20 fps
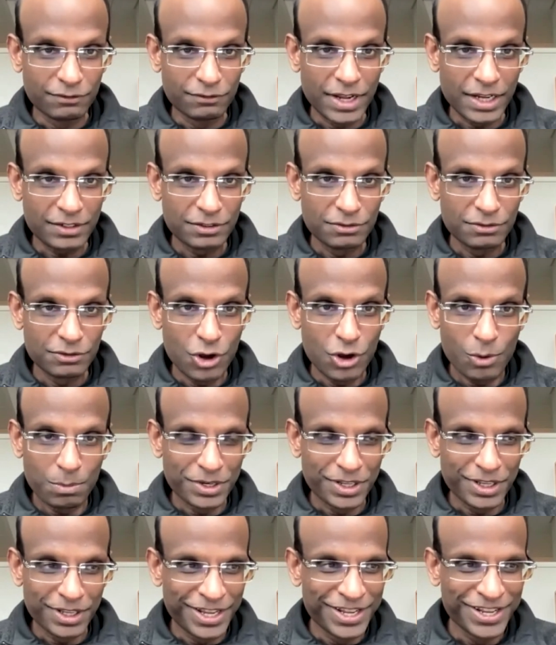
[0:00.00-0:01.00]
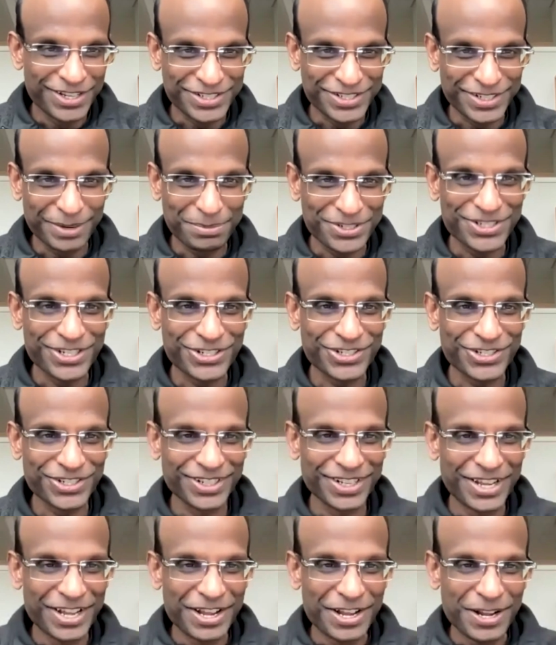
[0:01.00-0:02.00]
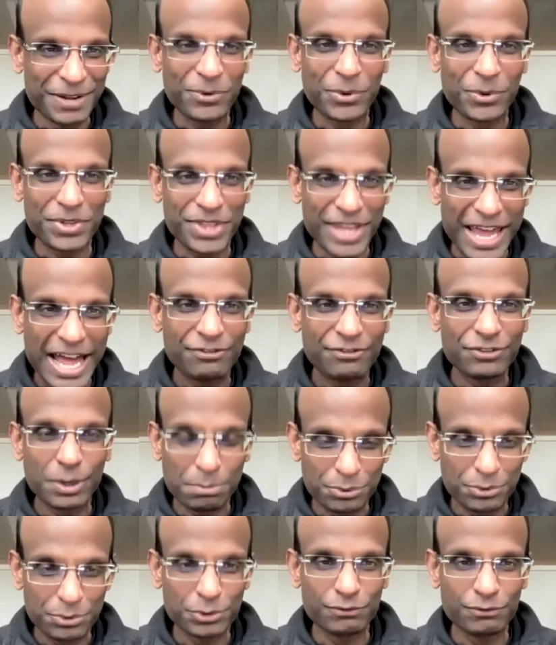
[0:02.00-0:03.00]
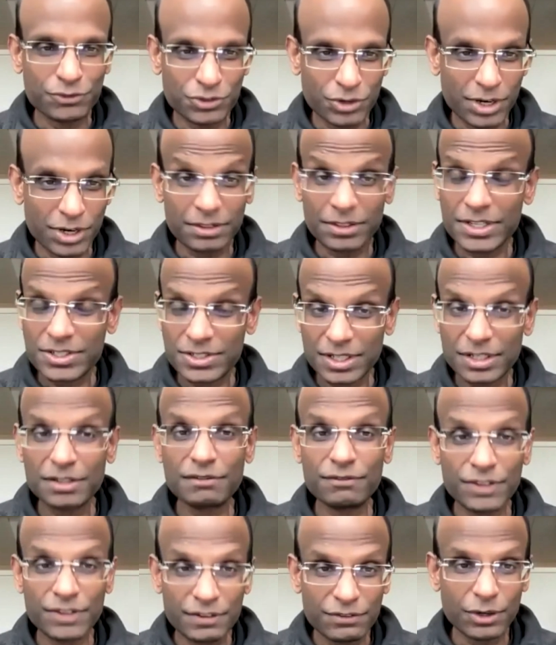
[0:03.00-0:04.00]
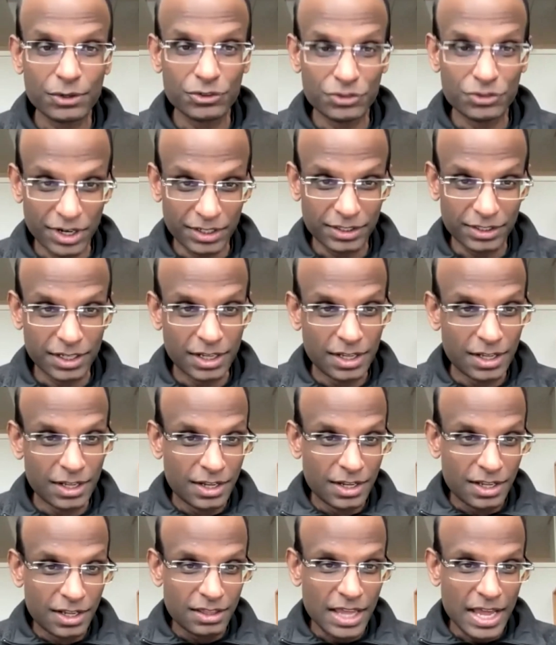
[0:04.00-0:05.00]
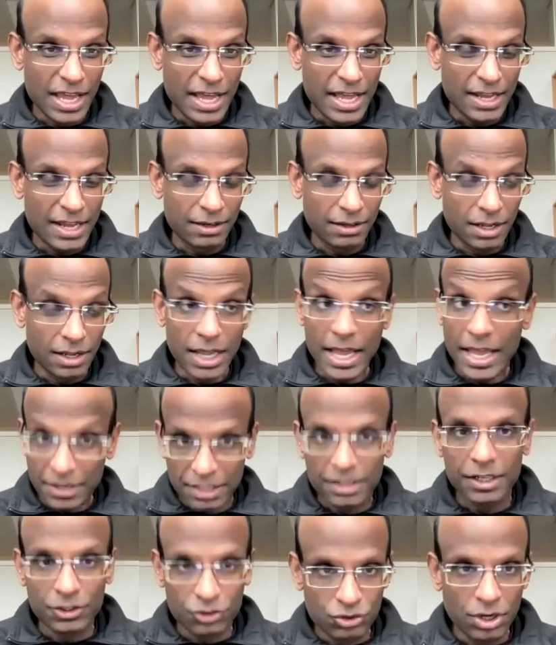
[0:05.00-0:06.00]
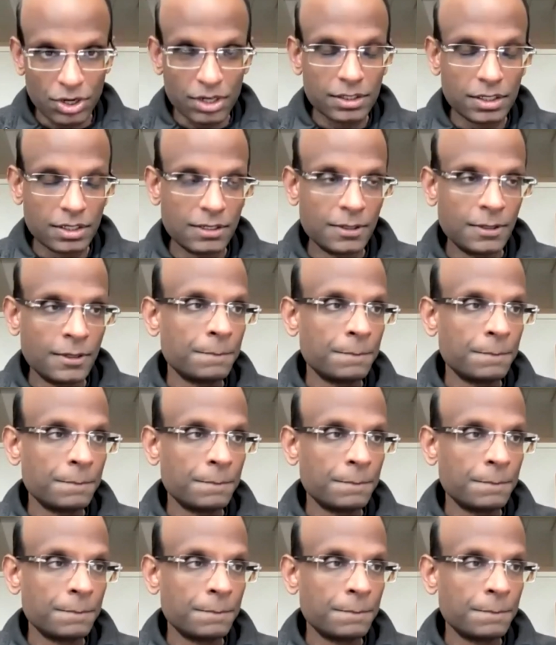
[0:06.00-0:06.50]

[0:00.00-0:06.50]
In fact, nobody is in a position where they have an approved drug, at least an in vivo drug, that editing drug,